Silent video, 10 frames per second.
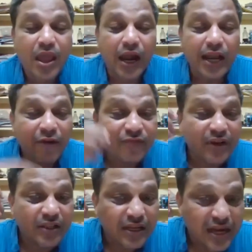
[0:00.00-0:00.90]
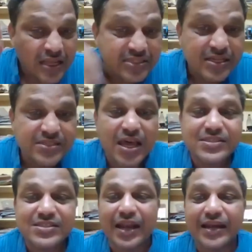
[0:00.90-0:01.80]
And after the clusters are
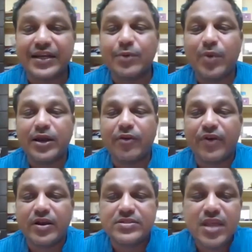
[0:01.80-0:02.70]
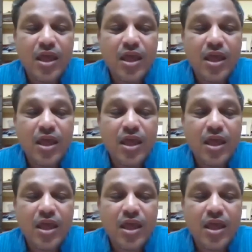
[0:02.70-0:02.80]
selected, my dear friends,